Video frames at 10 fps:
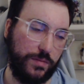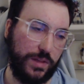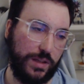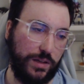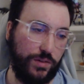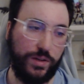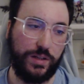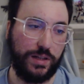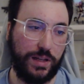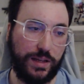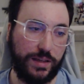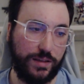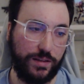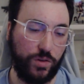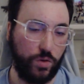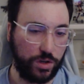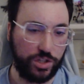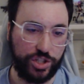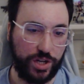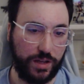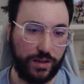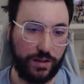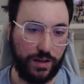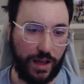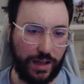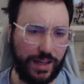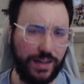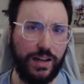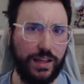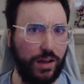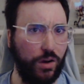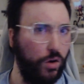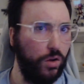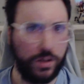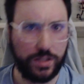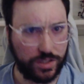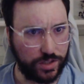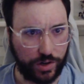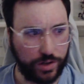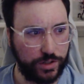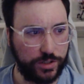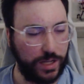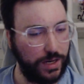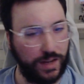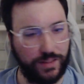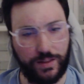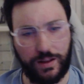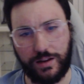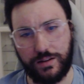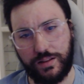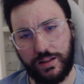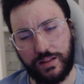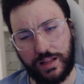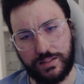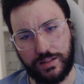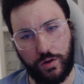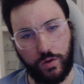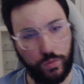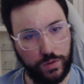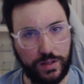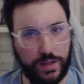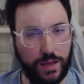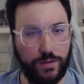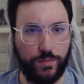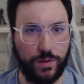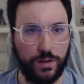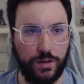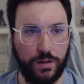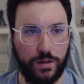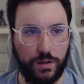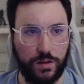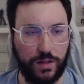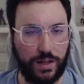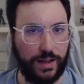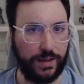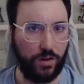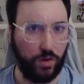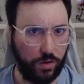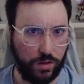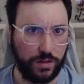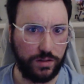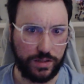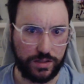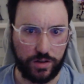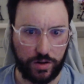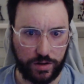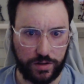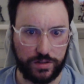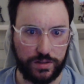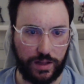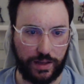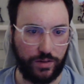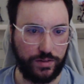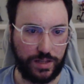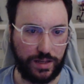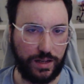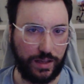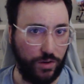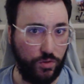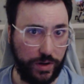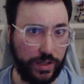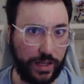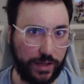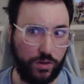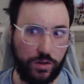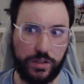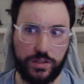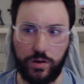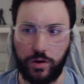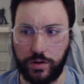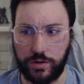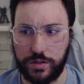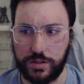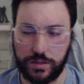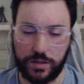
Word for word: I really like Torchic. I kind of like all the starters. I I, th- I think that's the only game that I like all the starters. Like I would say, like I really like all the starters.